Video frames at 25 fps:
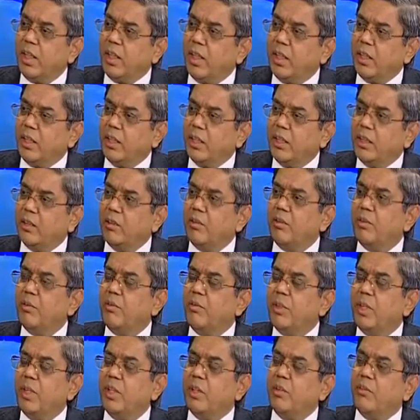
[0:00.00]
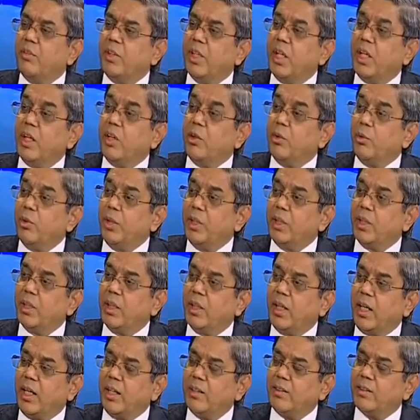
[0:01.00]
And we are doing
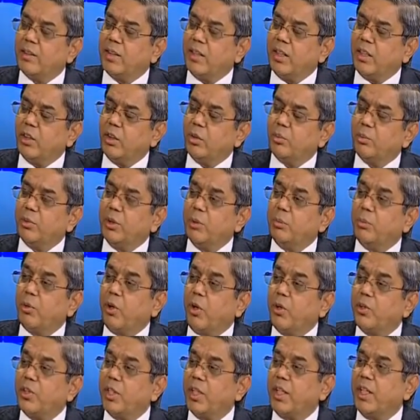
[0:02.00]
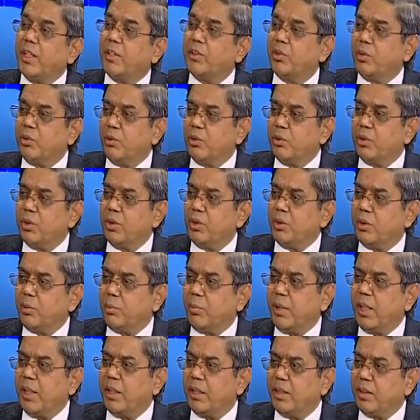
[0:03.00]
a large scale of the project executions
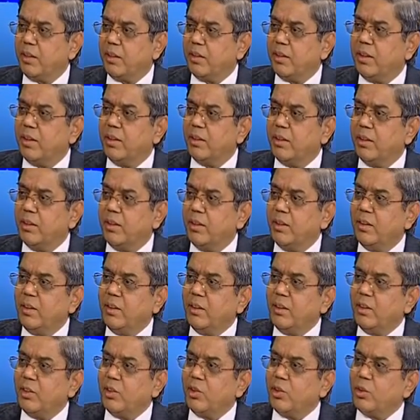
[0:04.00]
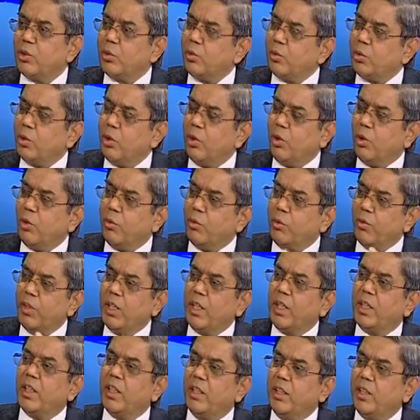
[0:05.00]
part is there. So Suzlon
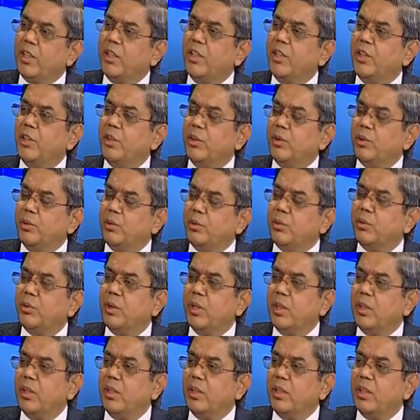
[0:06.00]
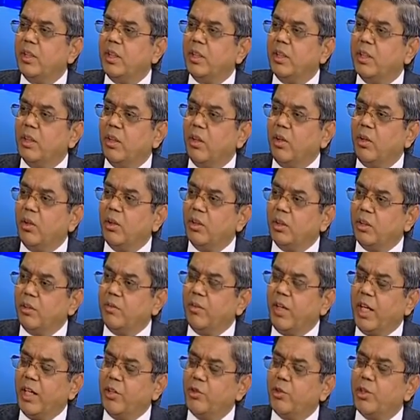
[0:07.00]
will continue in all
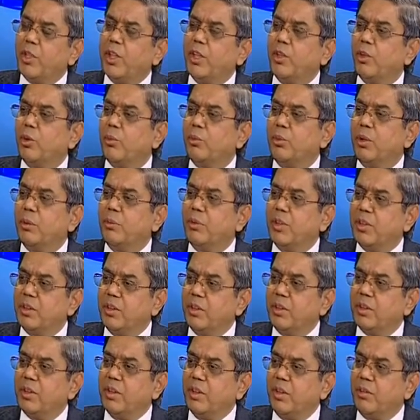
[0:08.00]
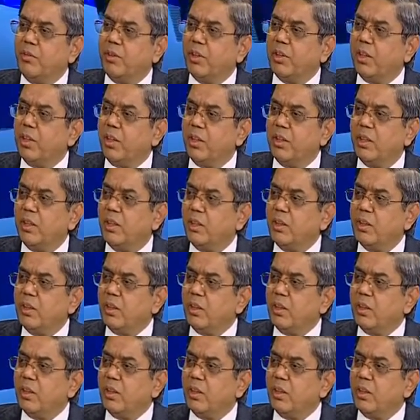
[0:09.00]
the value chain of the business and everything.